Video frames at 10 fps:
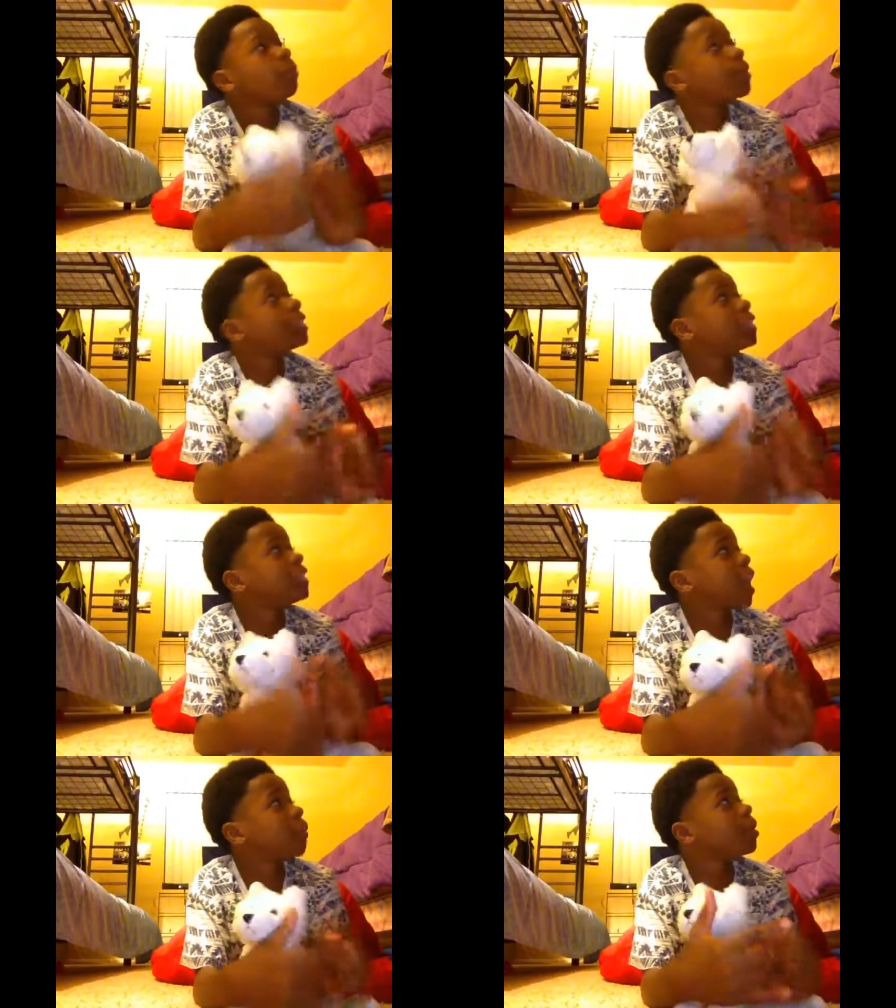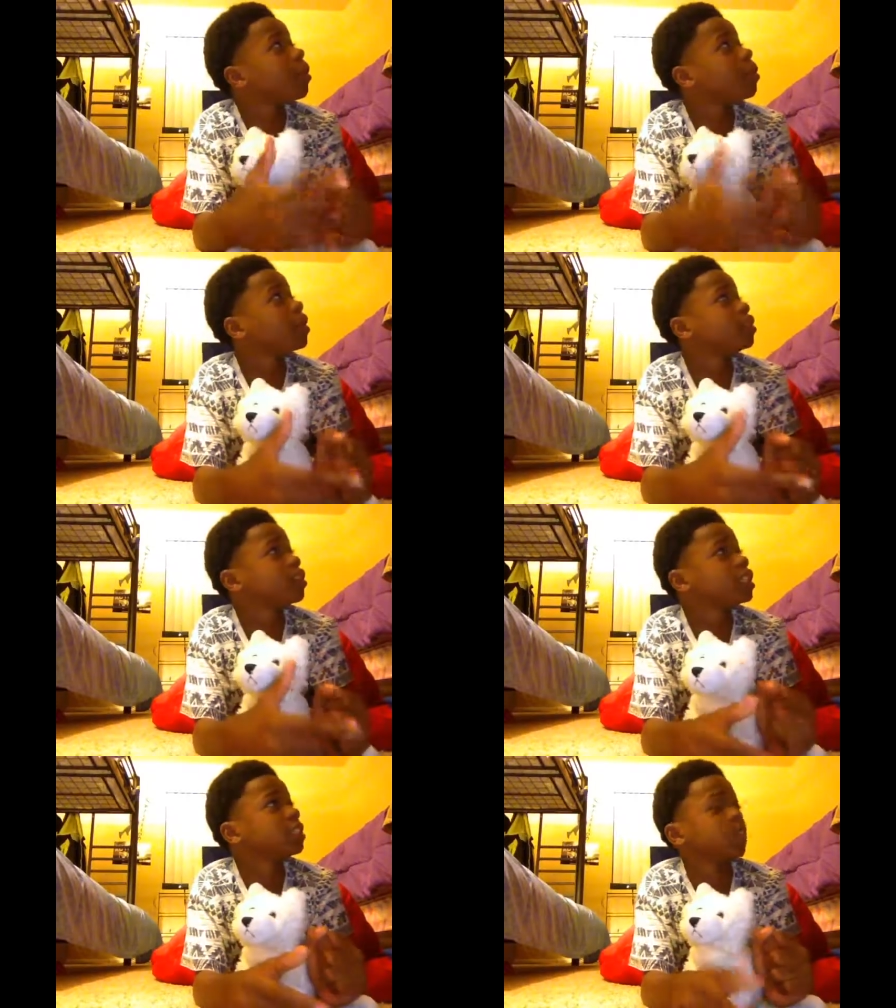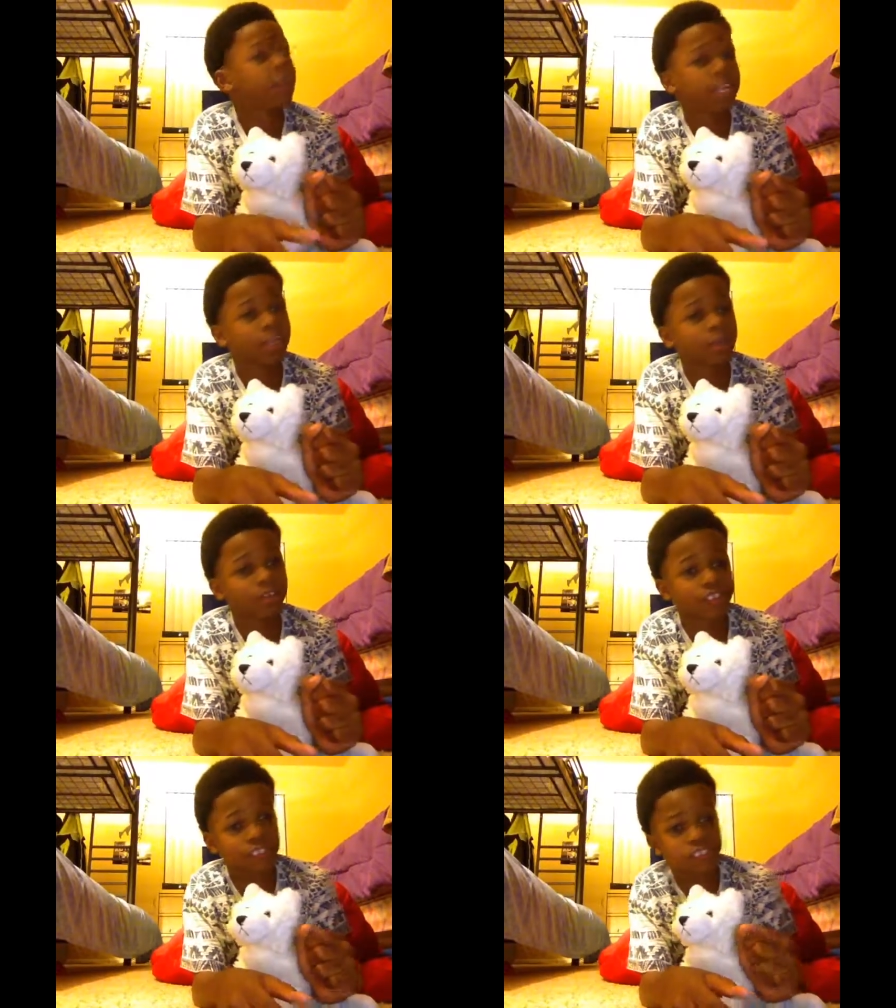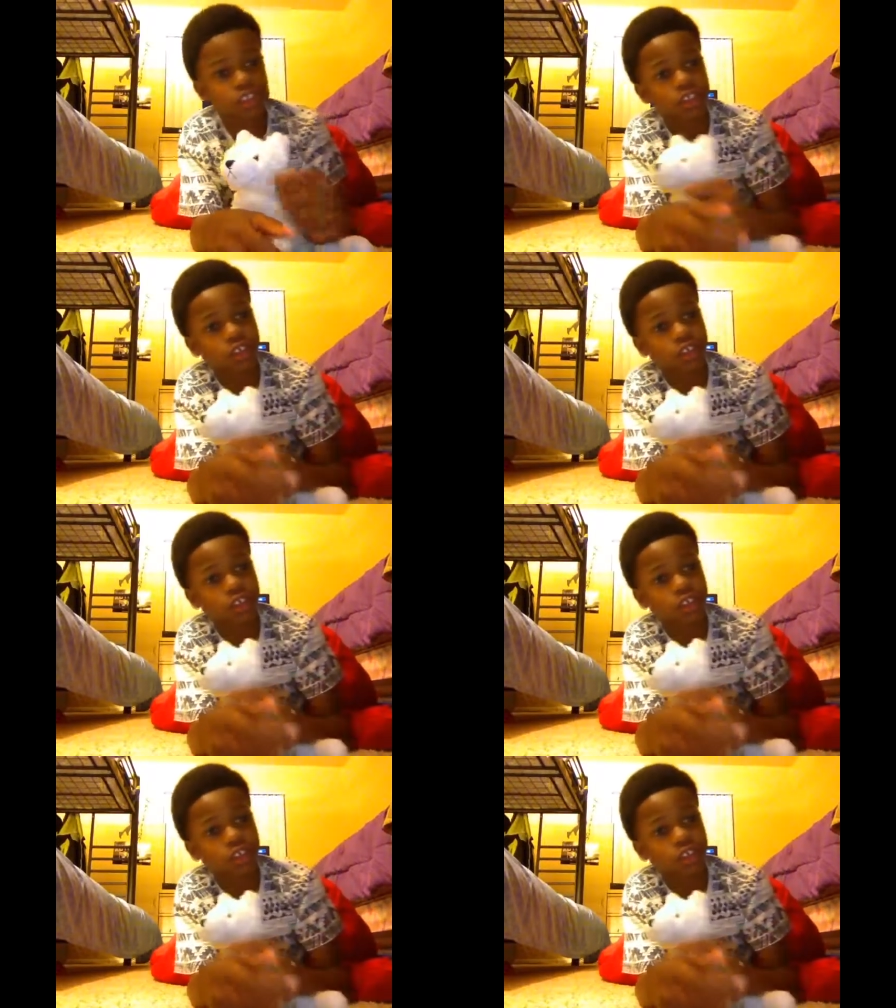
you please stop eating pizza and smacking in my face?